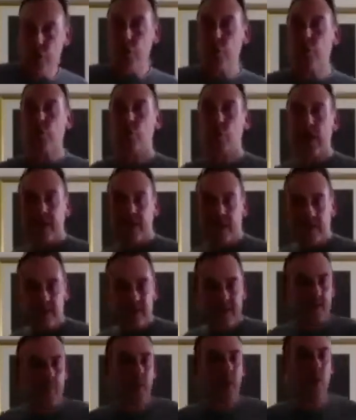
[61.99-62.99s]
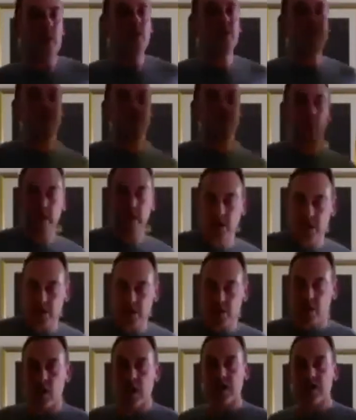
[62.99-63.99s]
where they're supposed to when I
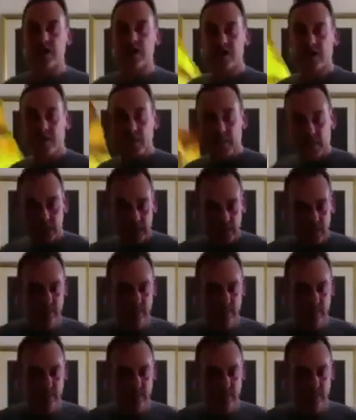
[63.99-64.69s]
try and do both.